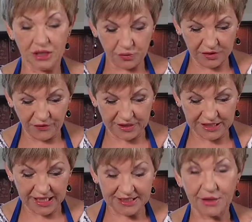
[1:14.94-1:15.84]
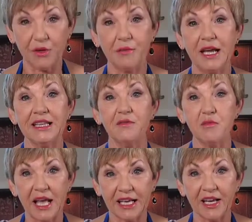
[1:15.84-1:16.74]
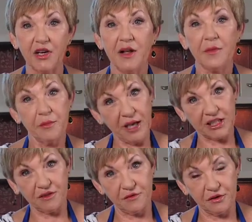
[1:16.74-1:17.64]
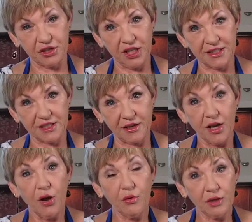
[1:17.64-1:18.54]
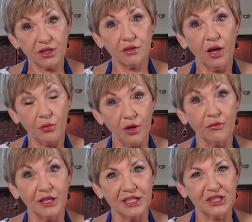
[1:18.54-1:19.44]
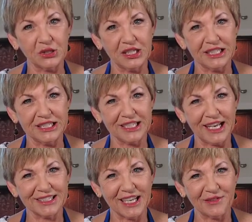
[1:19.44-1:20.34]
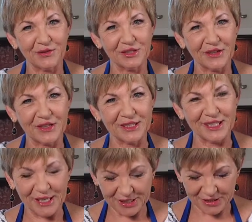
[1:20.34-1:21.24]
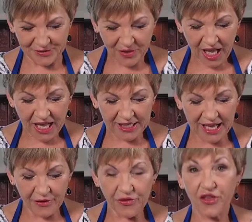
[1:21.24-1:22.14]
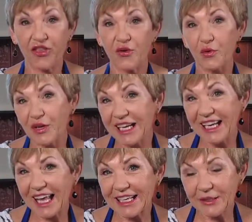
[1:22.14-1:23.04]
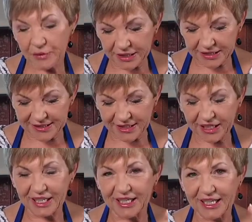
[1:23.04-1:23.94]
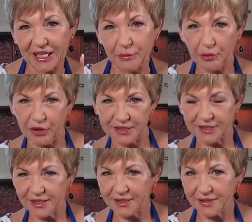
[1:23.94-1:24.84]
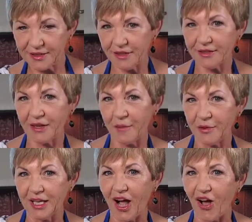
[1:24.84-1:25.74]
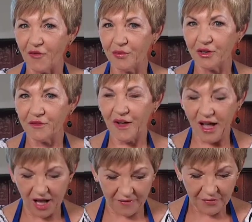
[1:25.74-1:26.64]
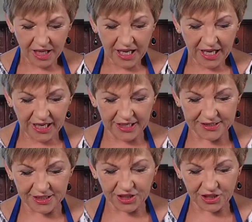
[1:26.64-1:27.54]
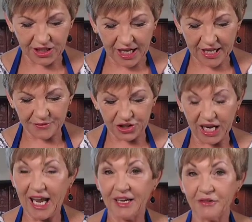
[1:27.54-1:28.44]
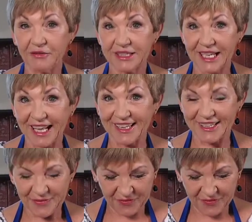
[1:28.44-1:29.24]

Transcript: was fantastic. We made the mango passion fruit cheesecake, which we really enjoyed in this house afterwards, I've got to tell you. Now, the 3 lucky winners that are going to get a personalised signed copy of book 5 is Jan Riddell,